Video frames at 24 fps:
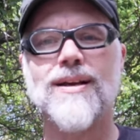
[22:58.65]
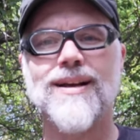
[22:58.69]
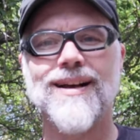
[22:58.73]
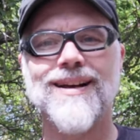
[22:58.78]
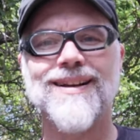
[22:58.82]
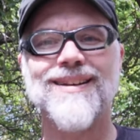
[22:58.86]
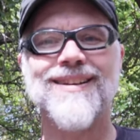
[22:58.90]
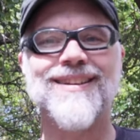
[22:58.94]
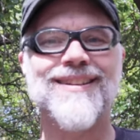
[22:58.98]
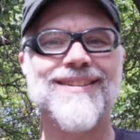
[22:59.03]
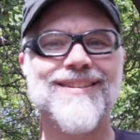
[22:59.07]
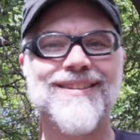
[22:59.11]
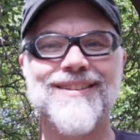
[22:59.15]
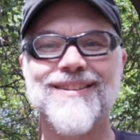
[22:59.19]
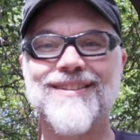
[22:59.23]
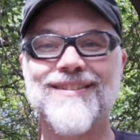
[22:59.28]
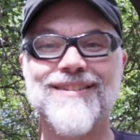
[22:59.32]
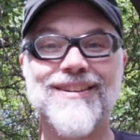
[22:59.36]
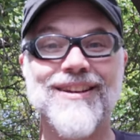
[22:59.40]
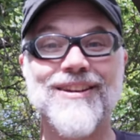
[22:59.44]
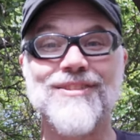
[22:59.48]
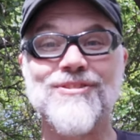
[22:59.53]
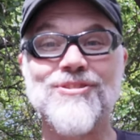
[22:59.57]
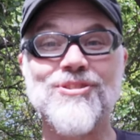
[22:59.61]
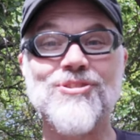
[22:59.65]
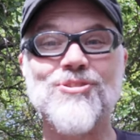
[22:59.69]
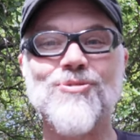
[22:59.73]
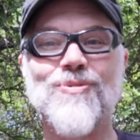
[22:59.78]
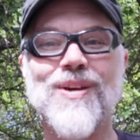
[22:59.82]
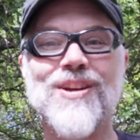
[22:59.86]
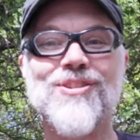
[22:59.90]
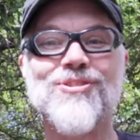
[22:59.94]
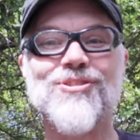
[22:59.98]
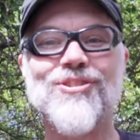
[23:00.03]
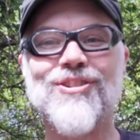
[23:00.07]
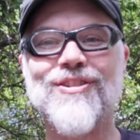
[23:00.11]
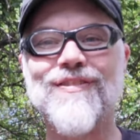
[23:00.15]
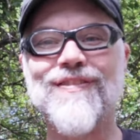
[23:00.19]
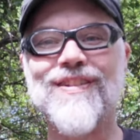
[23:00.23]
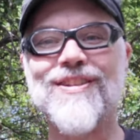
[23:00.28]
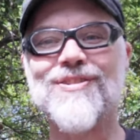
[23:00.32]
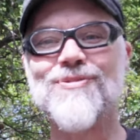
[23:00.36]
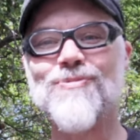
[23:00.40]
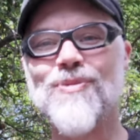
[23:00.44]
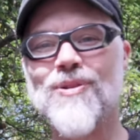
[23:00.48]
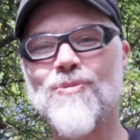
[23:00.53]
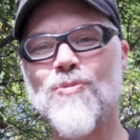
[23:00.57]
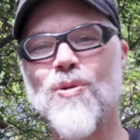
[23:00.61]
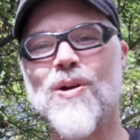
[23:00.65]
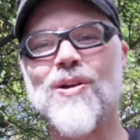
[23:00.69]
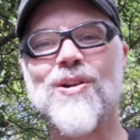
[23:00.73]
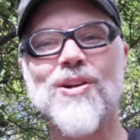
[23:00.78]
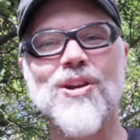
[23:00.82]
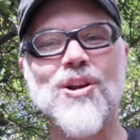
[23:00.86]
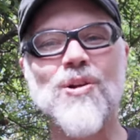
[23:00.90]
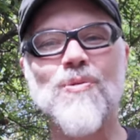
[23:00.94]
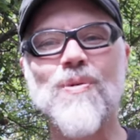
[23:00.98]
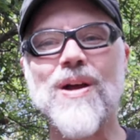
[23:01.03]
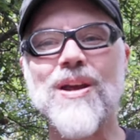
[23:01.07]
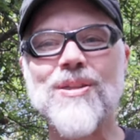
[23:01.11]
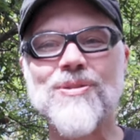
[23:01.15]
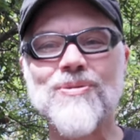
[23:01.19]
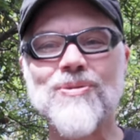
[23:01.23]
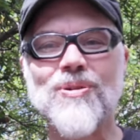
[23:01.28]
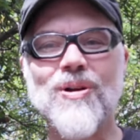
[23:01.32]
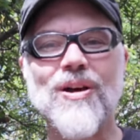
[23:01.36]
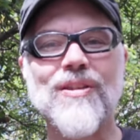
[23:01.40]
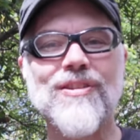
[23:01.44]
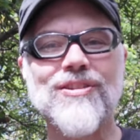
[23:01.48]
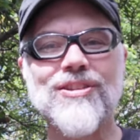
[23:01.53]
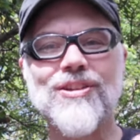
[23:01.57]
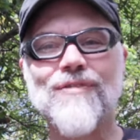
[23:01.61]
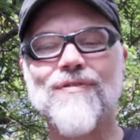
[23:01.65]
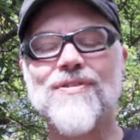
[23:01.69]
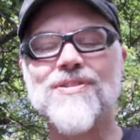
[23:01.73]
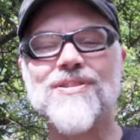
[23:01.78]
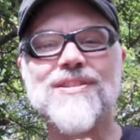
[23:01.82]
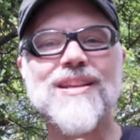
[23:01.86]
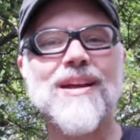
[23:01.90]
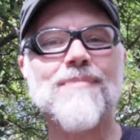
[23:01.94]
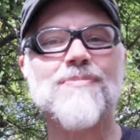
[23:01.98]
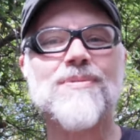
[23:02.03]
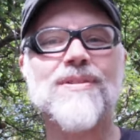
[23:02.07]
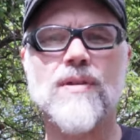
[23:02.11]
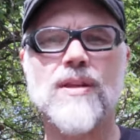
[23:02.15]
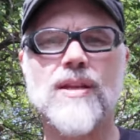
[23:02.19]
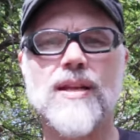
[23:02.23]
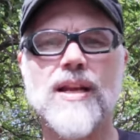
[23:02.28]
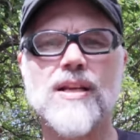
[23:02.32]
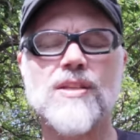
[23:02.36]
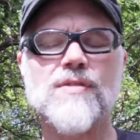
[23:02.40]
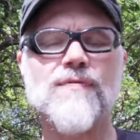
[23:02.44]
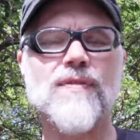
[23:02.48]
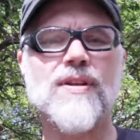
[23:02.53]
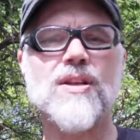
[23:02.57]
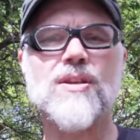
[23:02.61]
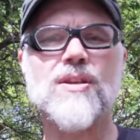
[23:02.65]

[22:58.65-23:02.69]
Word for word: the continuation of this, we're working our way through all the different steps. The next